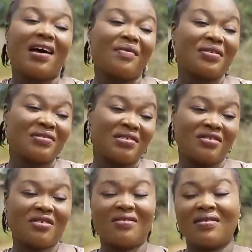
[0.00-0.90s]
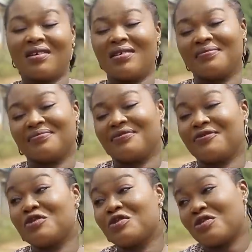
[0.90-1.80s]
I went to sell
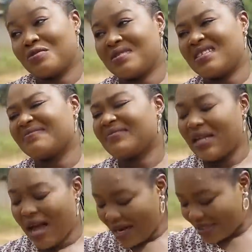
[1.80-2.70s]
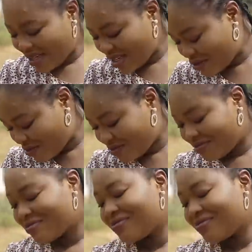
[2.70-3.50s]
food crops and I decided to